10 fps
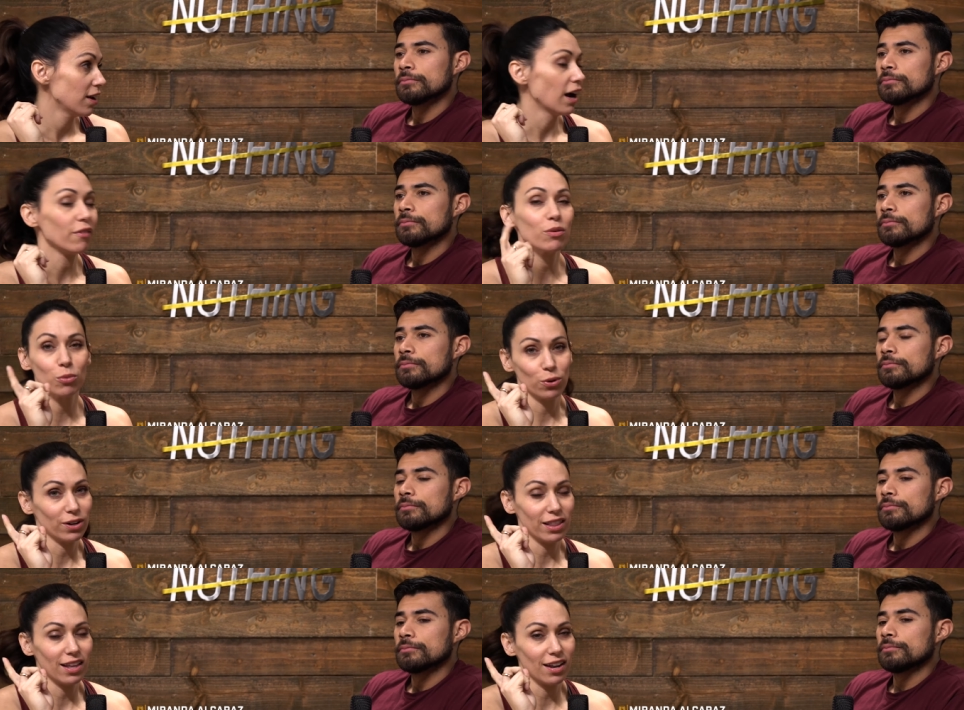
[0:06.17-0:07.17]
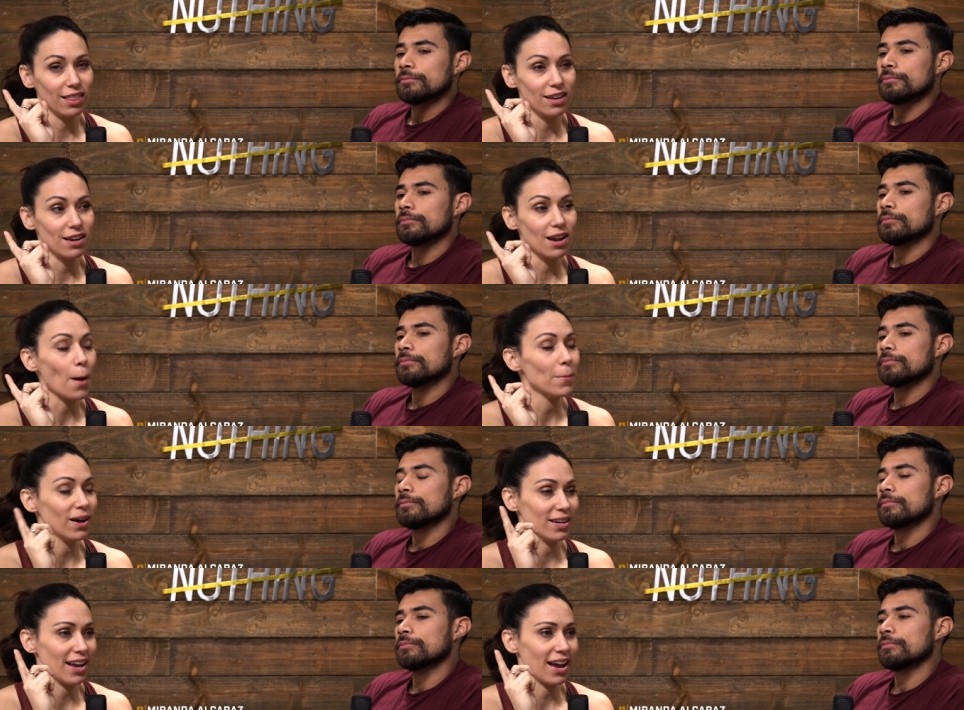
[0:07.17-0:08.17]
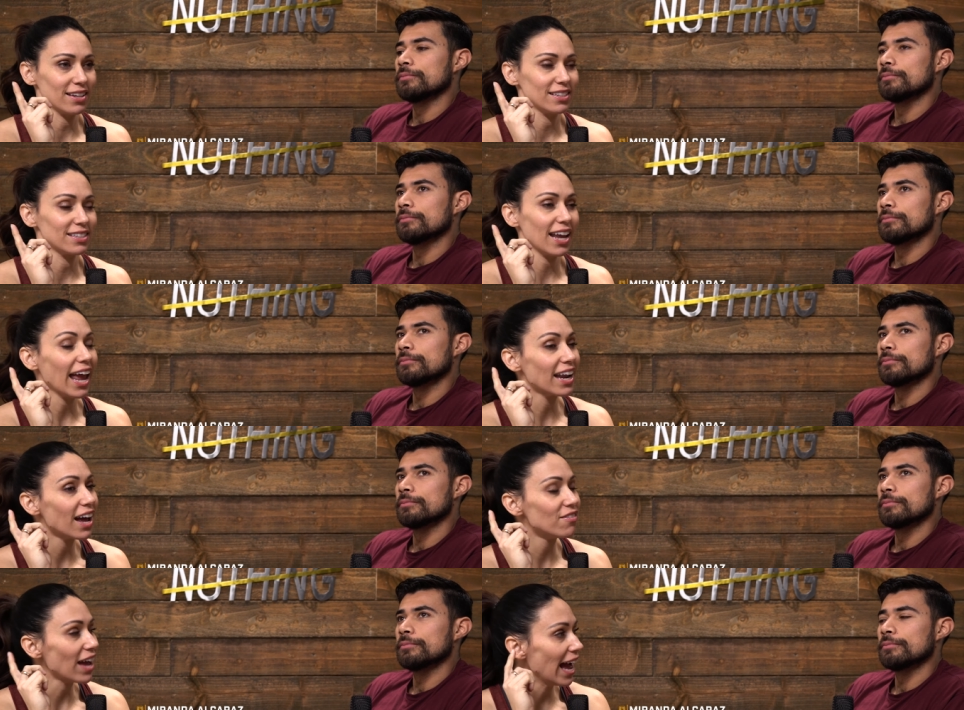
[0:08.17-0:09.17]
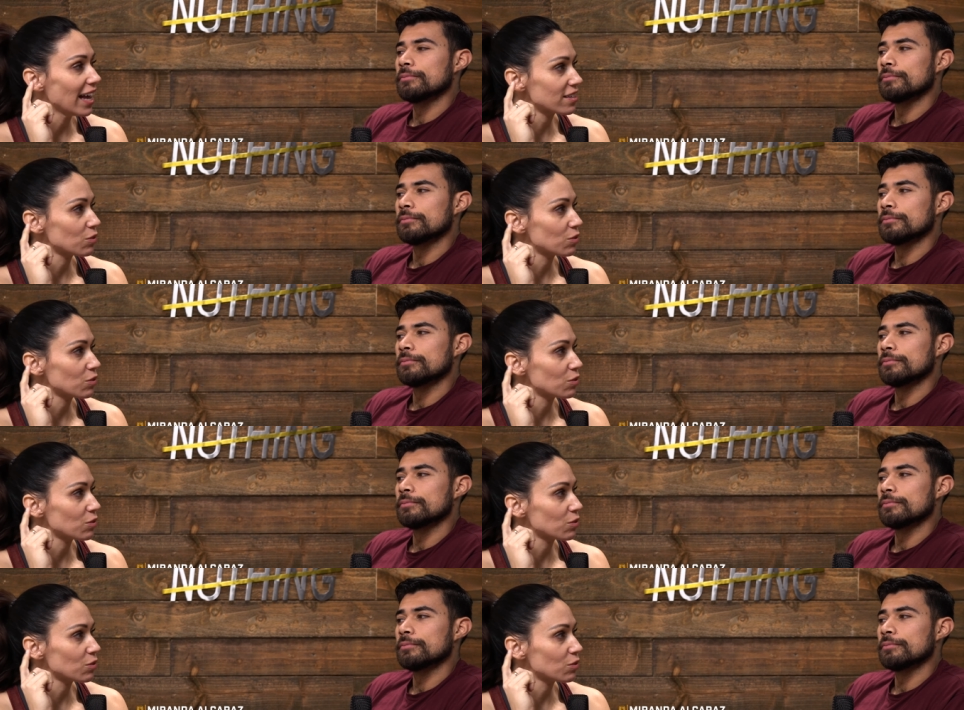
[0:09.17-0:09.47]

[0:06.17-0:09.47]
Speaker 1: of the More Than Nothing podcast. And I've asked